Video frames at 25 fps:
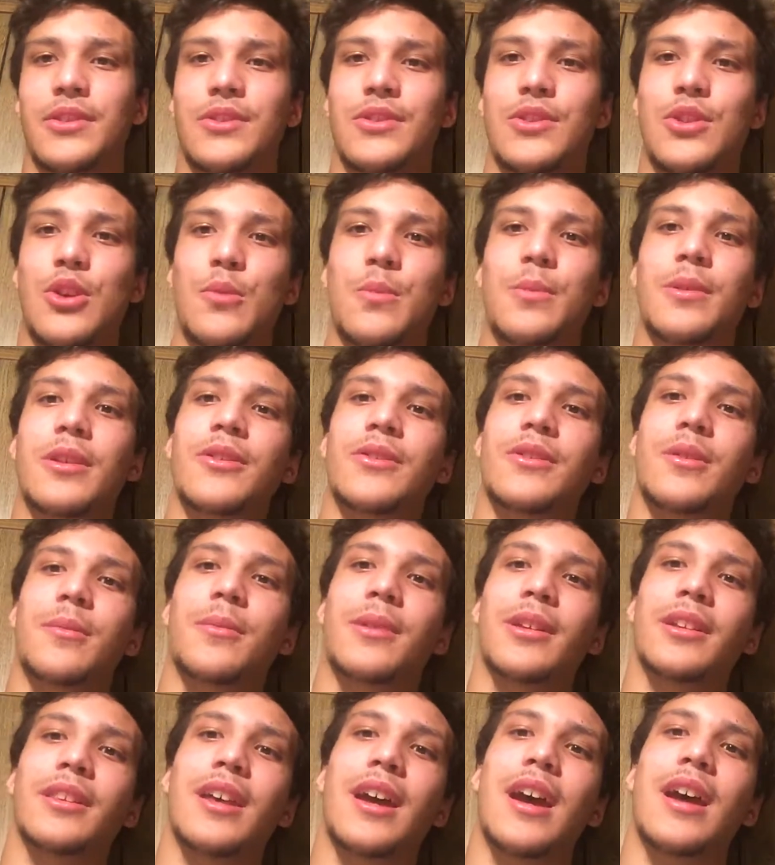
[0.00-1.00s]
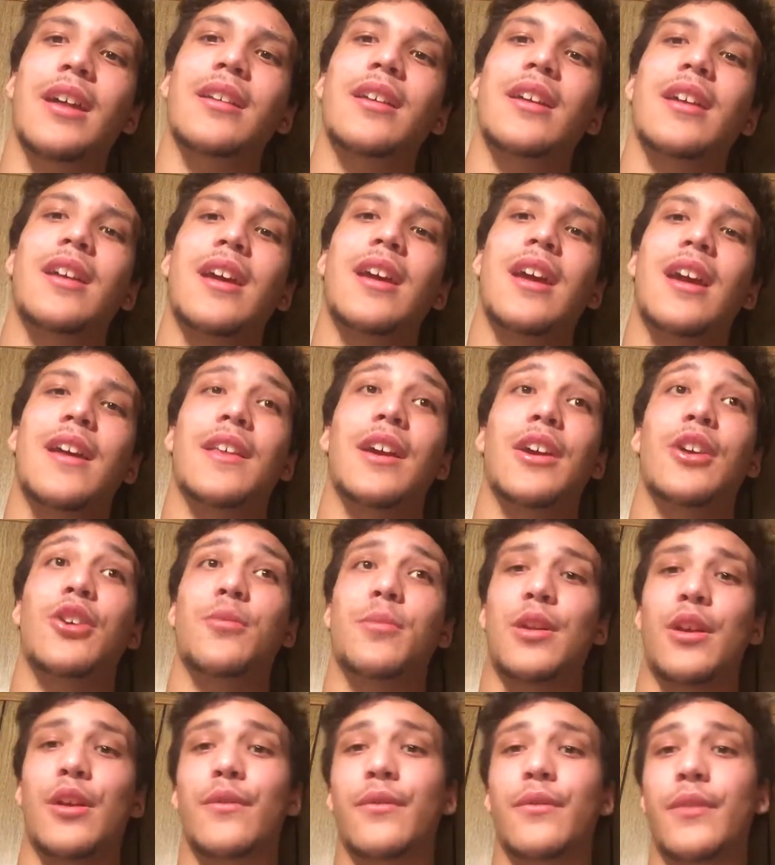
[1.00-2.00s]
stupid or something like that. And that
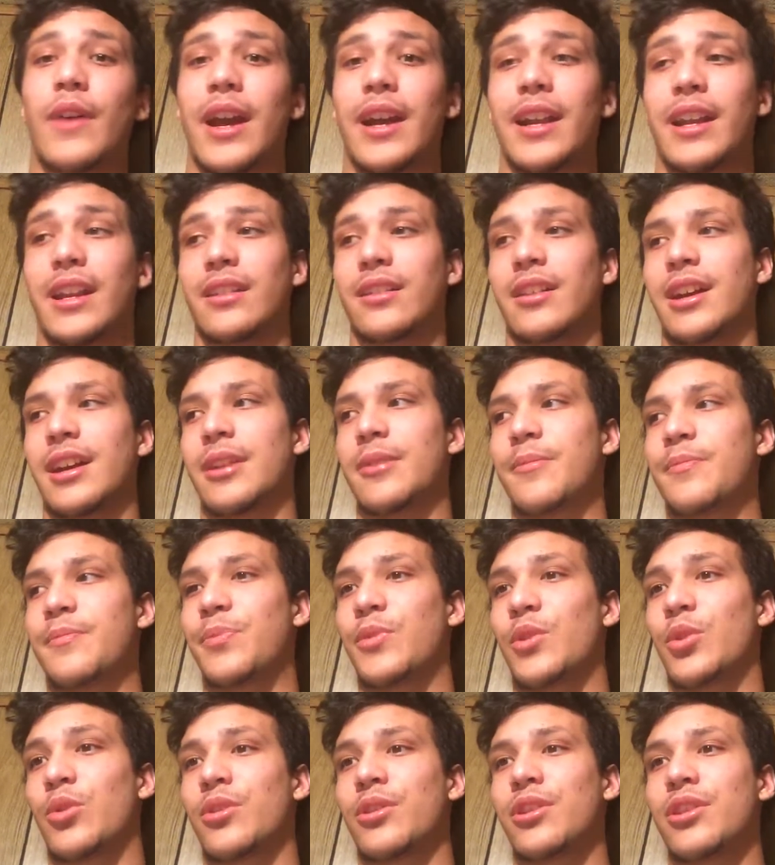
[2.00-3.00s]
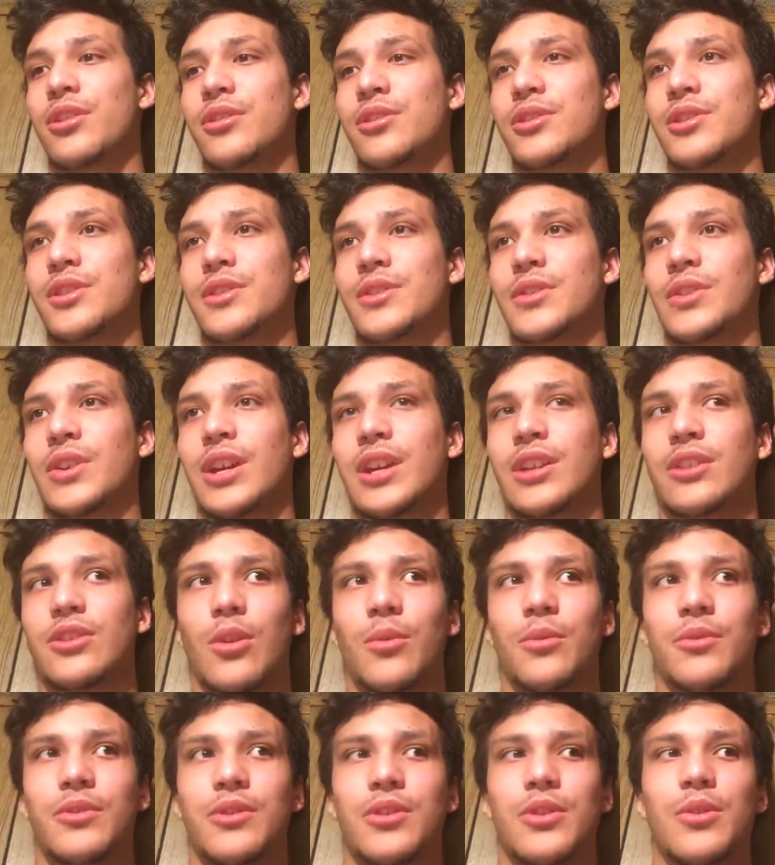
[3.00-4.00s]
could be your fighting, like, or you just like
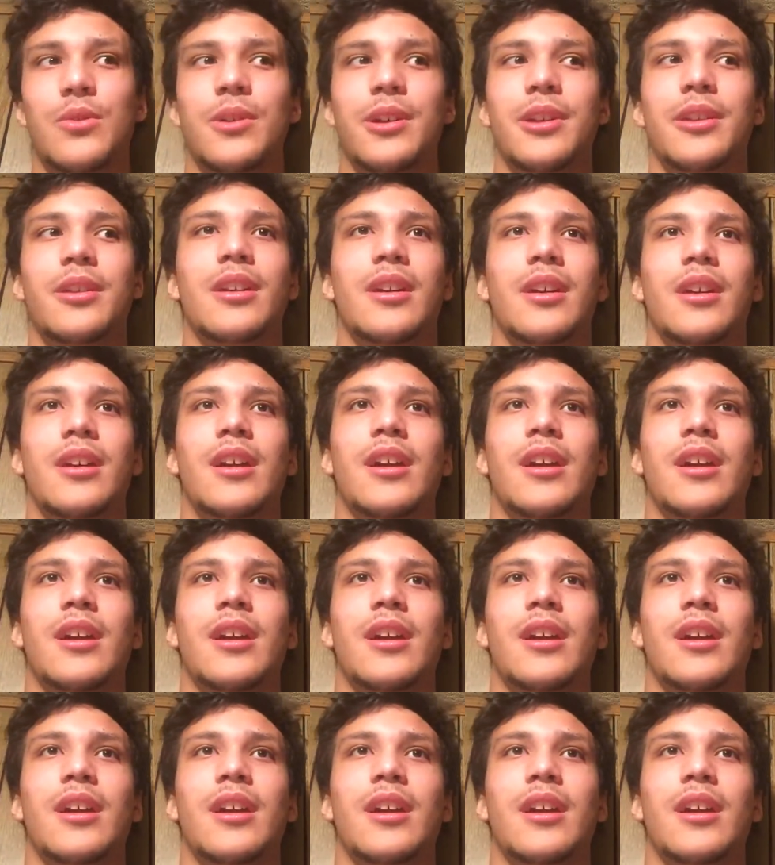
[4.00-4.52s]
don't do it.